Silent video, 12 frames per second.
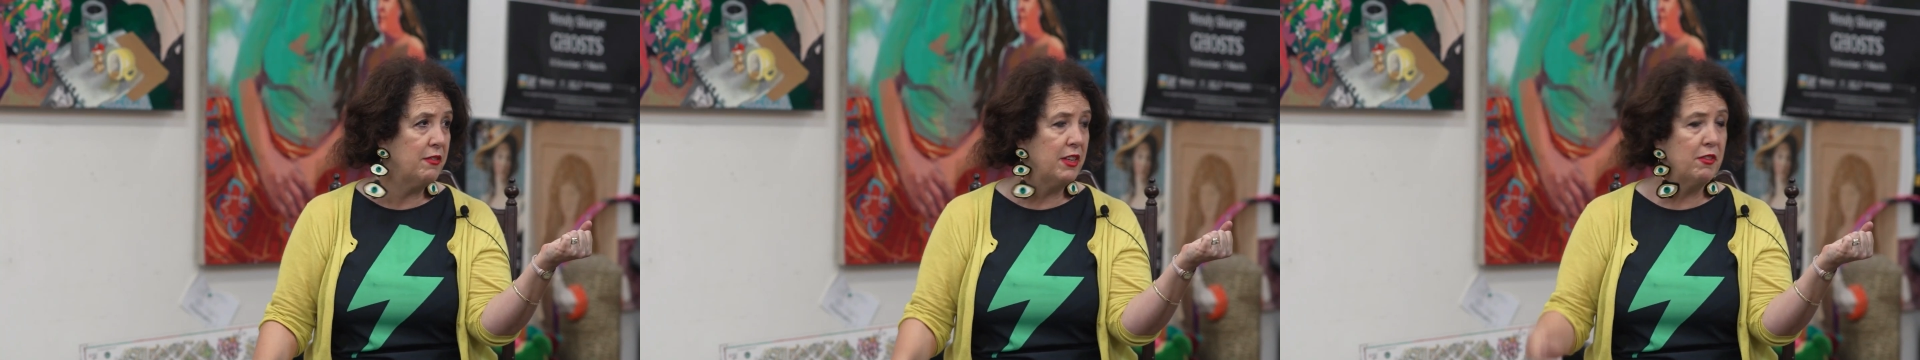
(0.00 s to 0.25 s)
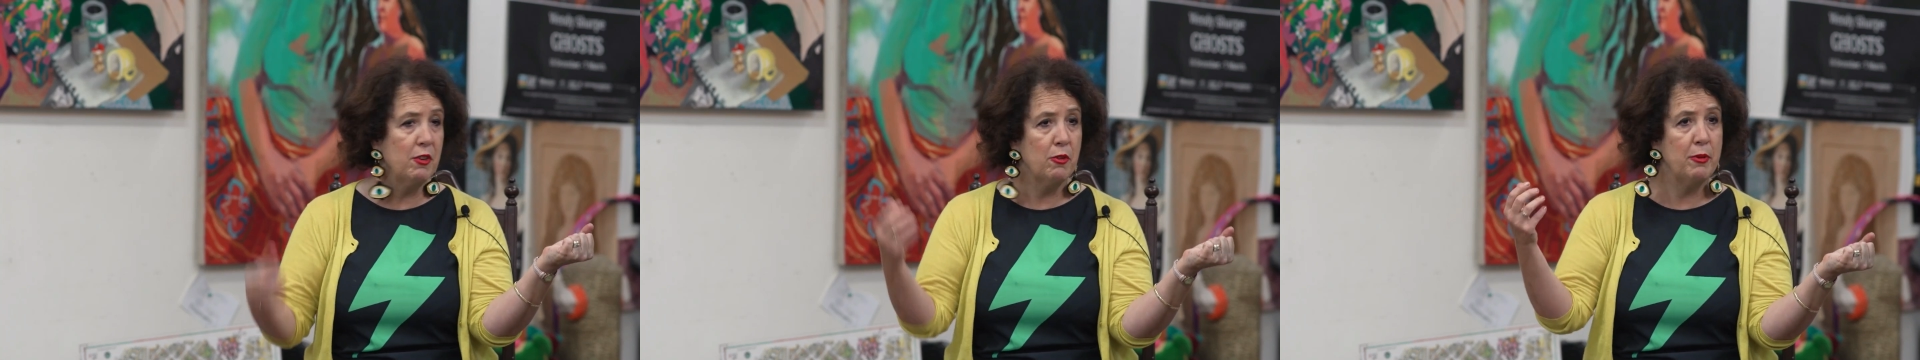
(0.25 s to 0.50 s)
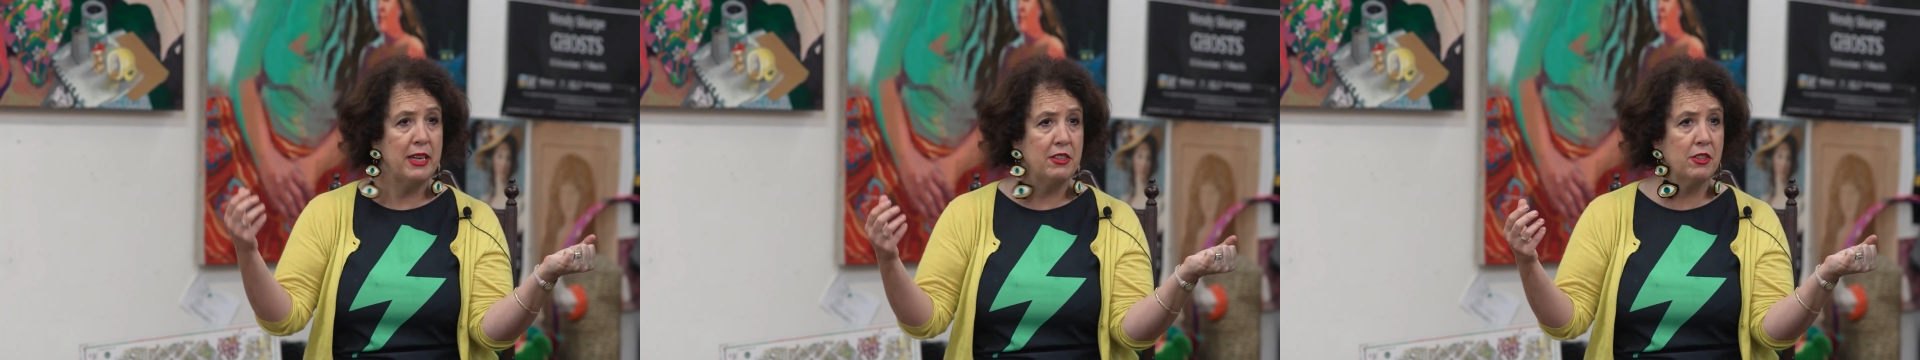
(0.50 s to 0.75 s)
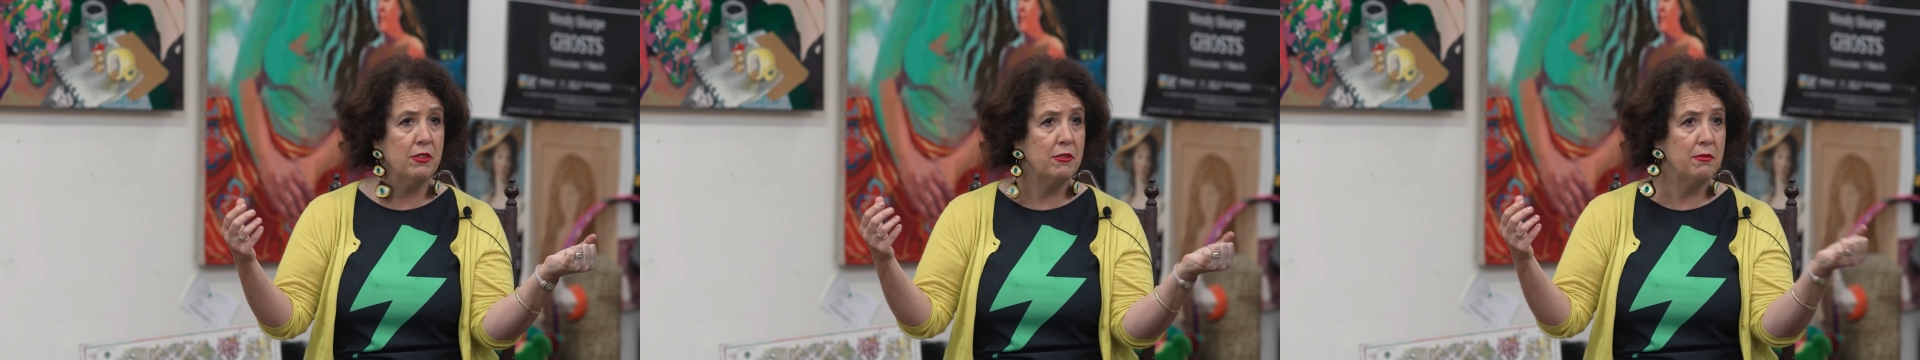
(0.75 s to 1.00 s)
and if you're all
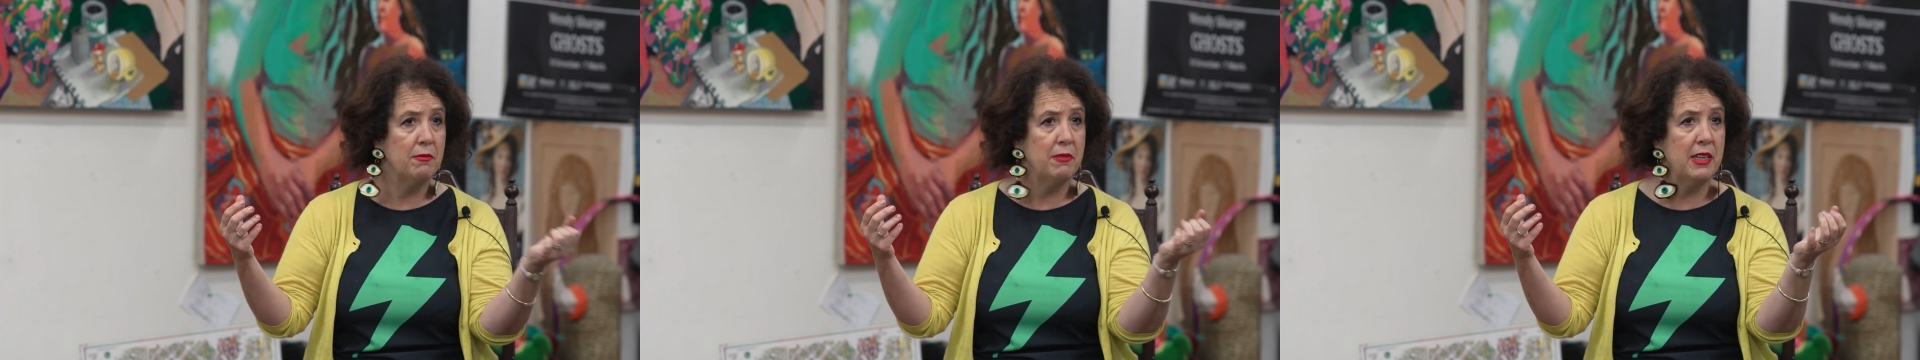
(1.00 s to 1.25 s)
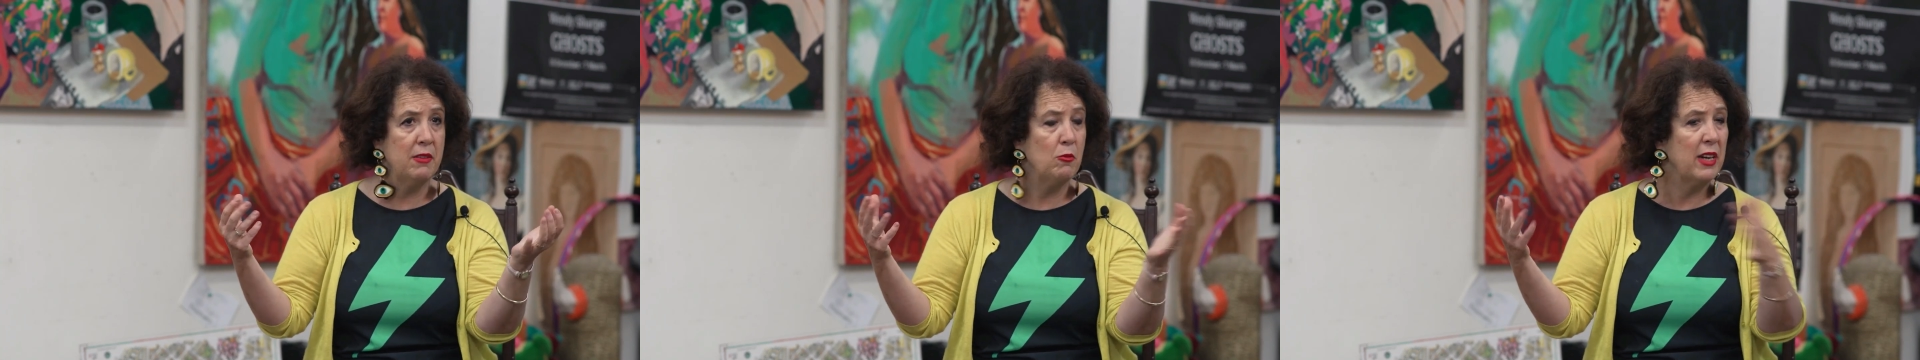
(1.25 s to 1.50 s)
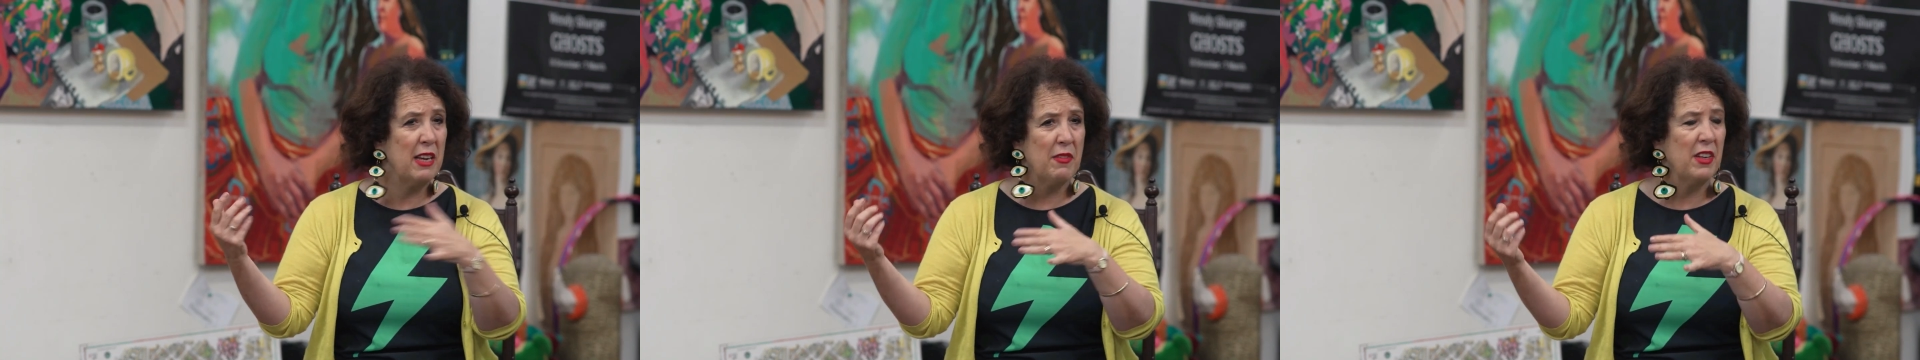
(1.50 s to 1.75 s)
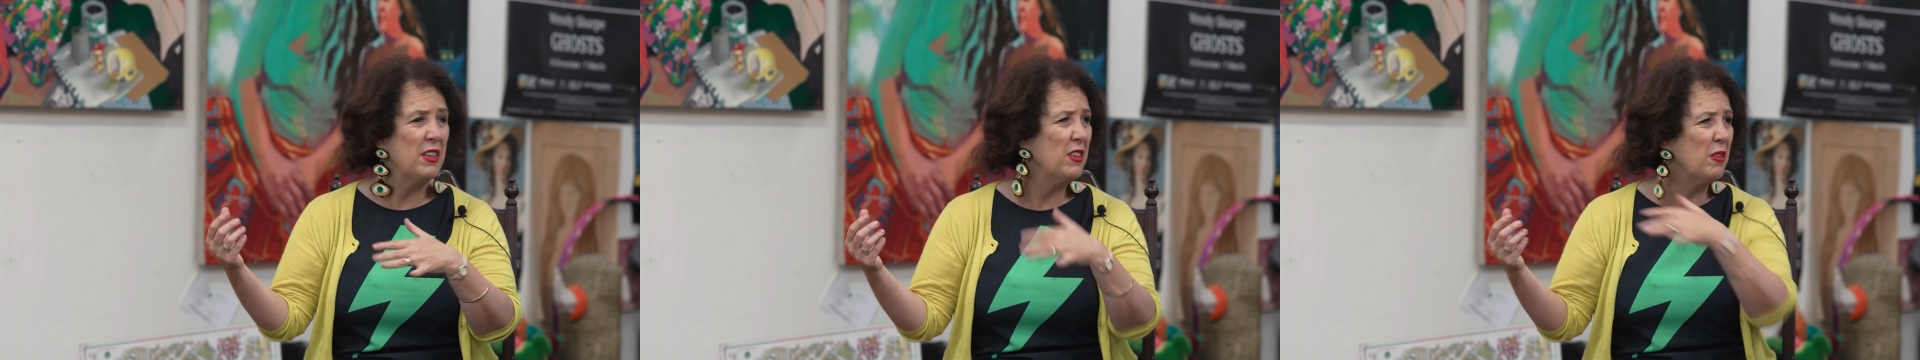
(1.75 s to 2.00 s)
practical in whatever,
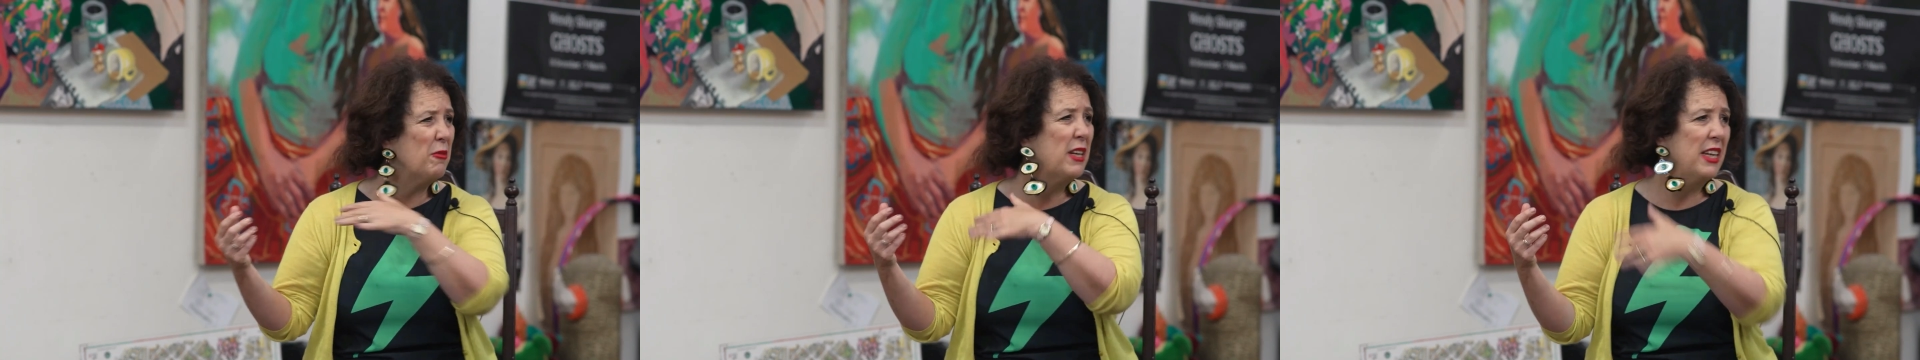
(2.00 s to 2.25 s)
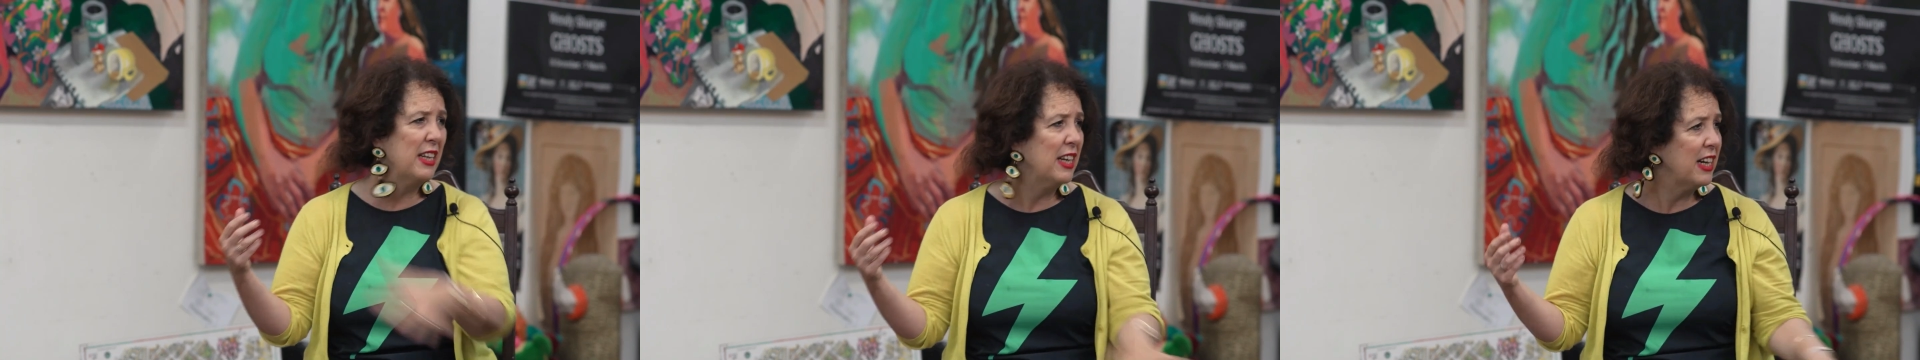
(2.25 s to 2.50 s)
you're not really an